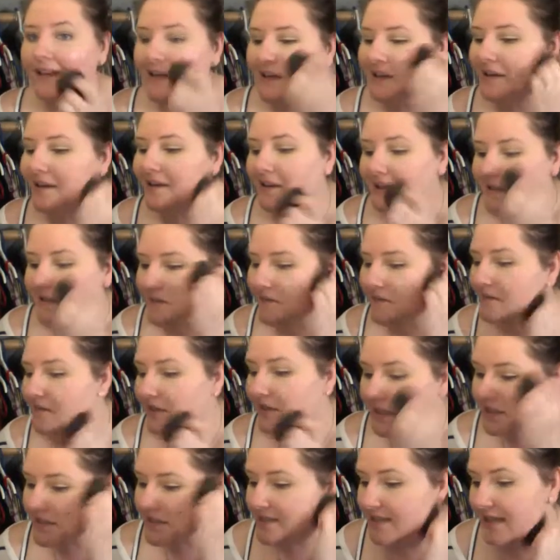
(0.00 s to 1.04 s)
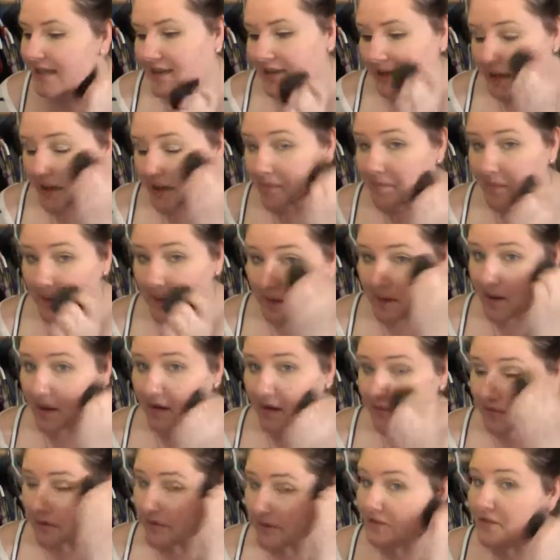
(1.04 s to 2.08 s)
And honestly, I get better
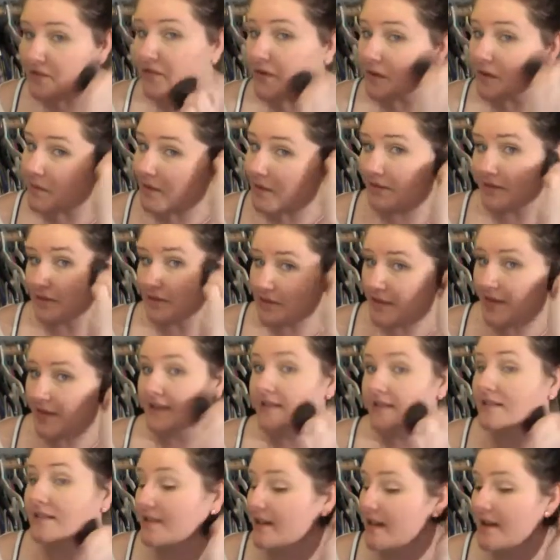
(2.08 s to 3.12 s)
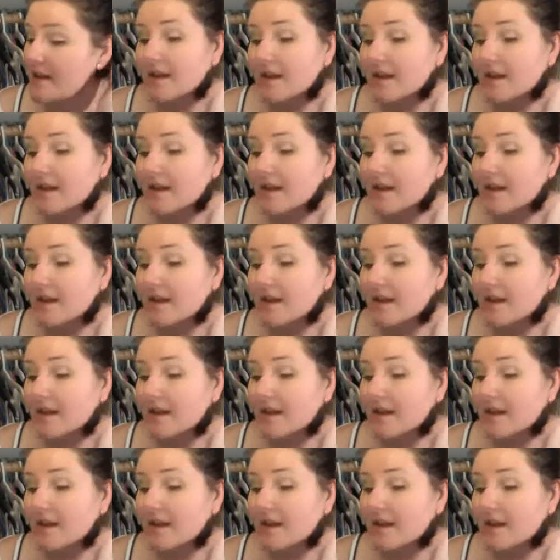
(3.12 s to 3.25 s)
coverage from other things.